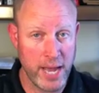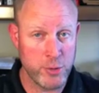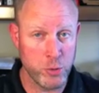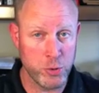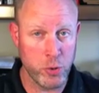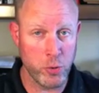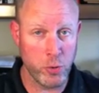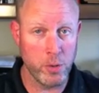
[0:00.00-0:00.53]
the
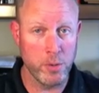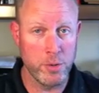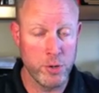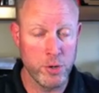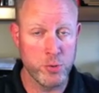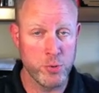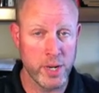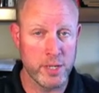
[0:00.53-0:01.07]
actual total
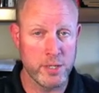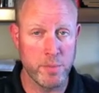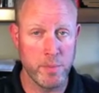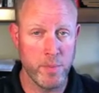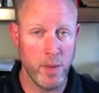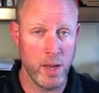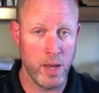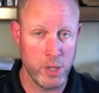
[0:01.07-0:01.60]
nutrients
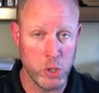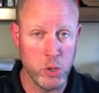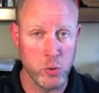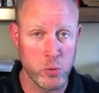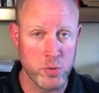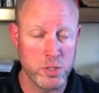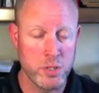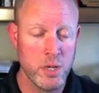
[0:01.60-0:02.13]

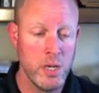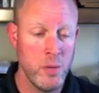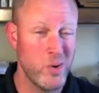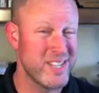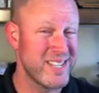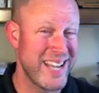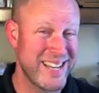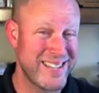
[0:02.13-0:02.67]
used,
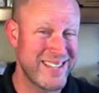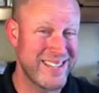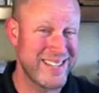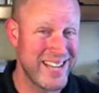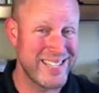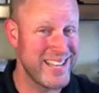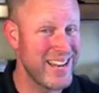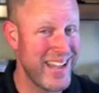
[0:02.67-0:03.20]
which is actually
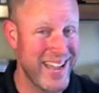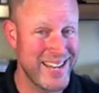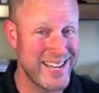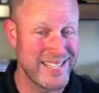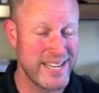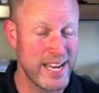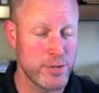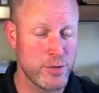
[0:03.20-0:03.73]
less than
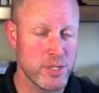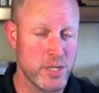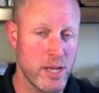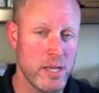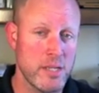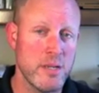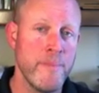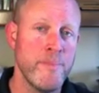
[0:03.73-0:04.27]
high-intensity
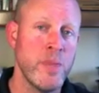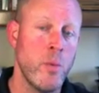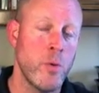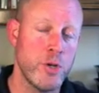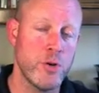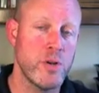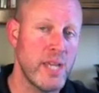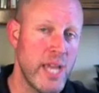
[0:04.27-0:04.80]
exercise
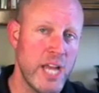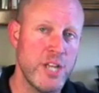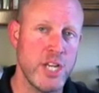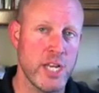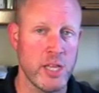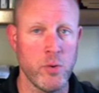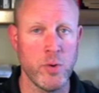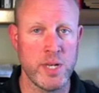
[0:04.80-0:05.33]
when you're
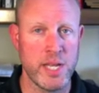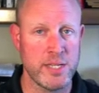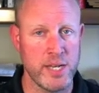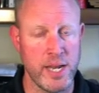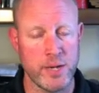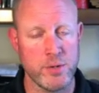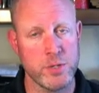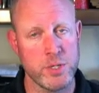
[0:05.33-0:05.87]
engaging in
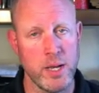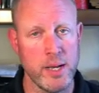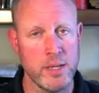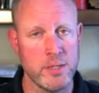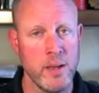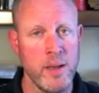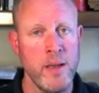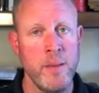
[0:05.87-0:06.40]
low-intensity
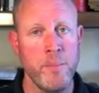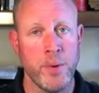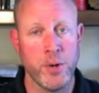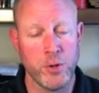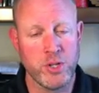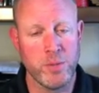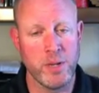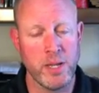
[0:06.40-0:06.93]
exercise. But
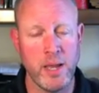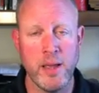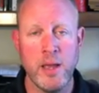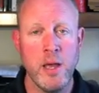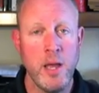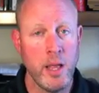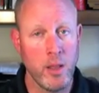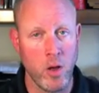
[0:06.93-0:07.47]

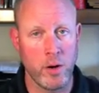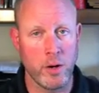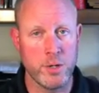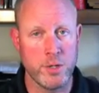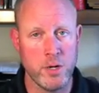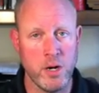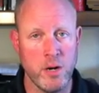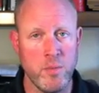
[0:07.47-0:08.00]
ultimately, longer
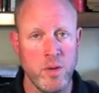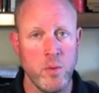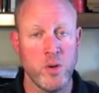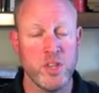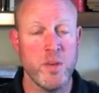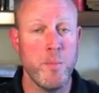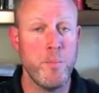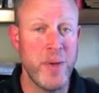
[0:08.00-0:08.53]
term, we
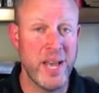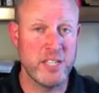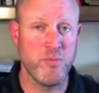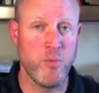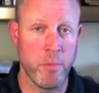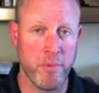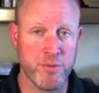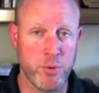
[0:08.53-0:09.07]
want the best
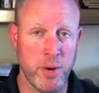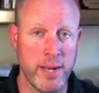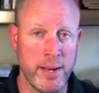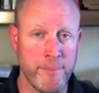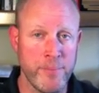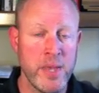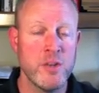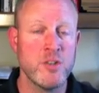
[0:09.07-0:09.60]
form of
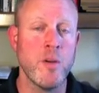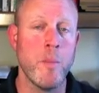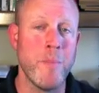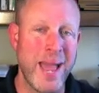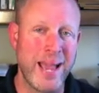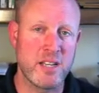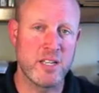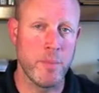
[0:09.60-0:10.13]
training to
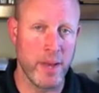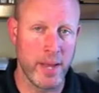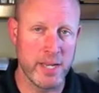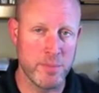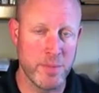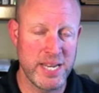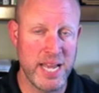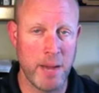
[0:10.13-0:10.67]

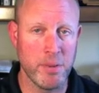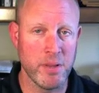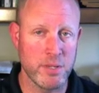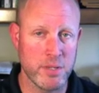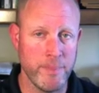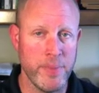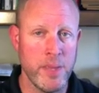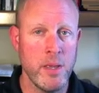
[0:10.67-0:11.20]
maximize
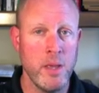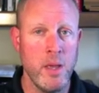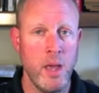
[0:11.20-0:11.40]
metabolism.